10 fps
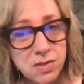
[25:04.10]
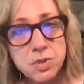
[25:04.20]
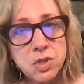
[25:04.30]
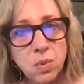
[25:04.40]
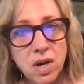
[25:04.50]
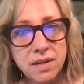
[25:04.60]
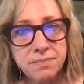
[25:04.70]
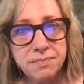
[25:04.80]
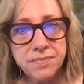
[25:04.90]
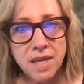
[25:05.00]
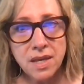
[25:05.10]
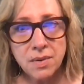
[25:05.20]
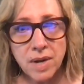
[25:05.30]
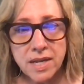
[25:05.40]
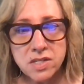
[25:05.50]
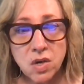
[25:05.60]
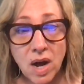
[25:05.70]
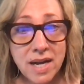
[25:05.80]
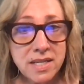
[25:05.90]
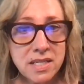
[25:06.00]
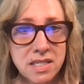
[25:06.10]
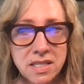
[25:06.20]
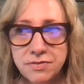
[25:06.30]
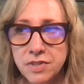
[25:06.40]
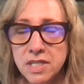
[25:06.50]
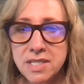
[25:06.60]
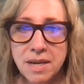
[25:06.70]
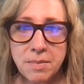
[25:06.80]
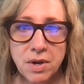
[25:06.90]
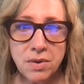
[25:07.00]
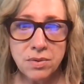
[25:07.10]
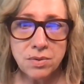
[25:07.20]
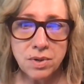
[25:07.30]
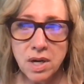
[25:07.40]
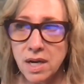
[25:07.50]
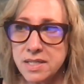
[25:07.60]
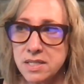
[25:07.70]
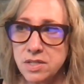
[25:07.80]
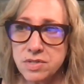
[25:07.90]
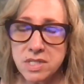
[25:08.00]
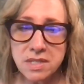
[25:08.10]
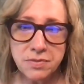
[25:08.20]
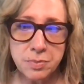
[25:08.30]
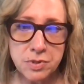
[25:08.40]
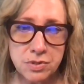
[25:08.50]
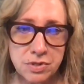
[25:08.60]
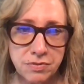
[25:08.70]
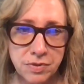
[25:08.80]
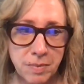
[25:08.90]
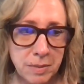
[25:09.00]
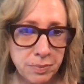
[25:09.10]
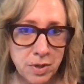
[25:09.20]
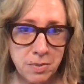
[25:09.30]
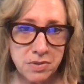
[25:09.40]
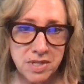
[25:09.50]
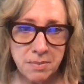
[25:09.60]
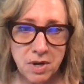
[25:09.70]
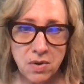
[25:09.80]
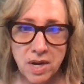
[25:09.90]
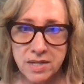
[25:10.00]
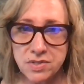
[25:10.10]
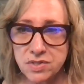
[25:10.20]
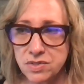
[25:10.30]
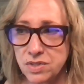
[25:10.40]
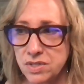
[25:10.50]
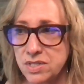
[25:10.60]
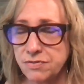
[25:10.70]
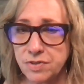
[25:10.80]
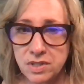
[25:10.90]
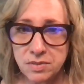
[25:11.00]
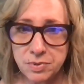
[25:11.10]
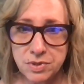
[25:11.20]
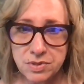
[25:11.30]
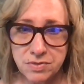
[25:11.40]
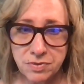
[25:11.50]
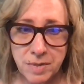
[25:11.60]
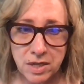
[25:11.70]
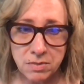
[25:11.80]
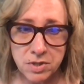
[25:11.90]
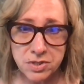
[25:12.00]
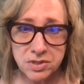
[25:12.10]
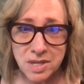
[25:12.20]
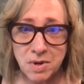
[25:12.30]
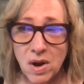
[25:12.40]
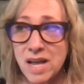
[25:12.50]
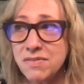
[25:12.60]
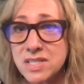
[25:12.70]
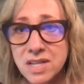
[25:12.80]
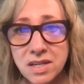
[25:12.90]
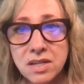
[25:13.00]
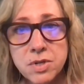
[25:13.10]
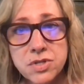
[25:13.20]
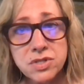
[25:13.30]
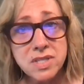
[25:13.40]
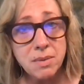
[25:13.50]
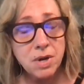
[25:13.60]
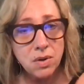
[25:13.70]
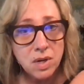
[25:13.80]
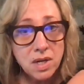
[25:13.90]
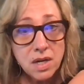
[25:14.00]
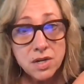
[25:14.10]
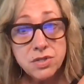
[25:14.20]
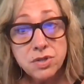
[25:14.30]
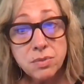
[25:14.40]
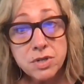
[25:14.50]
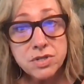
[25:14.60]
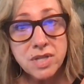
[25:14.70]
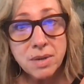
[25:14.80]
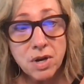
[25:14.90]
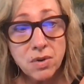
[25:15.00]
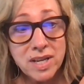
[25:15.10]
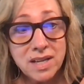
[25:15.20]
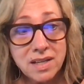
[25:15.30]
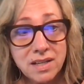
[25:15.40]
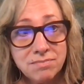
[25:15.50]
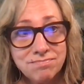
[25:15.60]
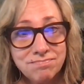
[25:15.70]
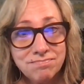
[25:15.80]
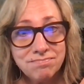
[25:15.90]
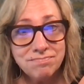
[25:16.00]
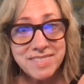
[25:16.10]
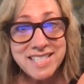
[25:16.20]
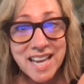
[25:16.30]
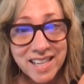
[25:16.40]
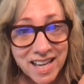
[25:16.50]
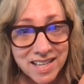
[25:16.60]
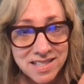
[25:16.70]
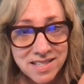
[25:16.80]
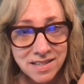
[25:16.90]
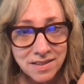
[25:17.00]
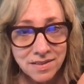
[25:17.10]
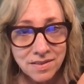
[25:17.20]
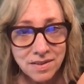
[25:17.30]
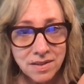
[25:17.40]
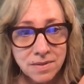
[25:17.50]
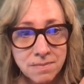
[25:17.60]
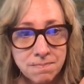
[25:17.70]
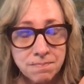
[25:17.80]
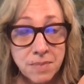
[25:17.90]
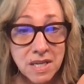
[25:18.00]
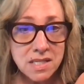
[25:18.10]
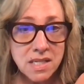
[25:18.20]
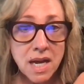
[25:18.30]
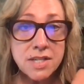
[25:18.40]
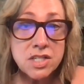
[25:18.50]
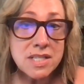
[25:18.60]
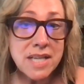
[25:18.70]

what you want, right? So I did a different demo. I used a different producer for my promo demo. I used a different producer for my commercial demo. I haven't done a new commercial demo in decades because I do